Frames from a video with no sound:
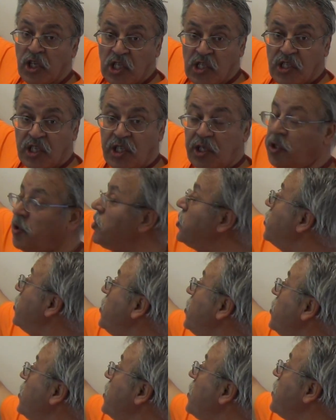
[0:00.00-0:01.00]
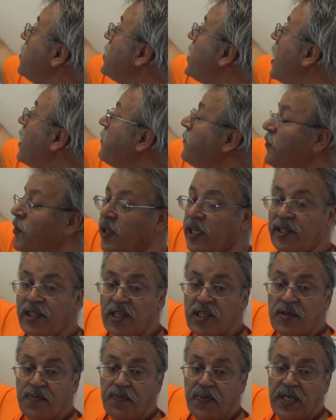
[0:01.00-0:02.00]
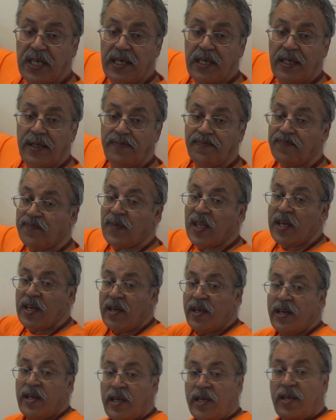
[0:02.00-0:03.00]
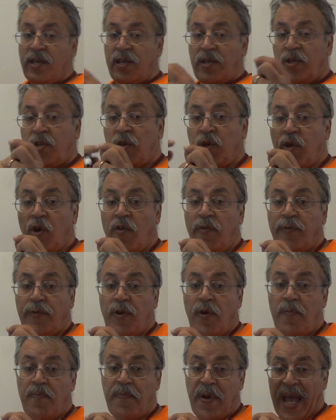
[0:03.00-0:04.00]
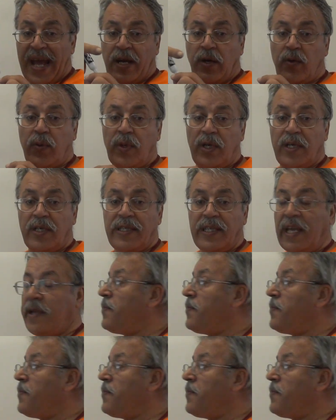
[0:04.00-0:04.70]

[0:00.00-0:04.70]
is Q, therefore it is P. You go from backward.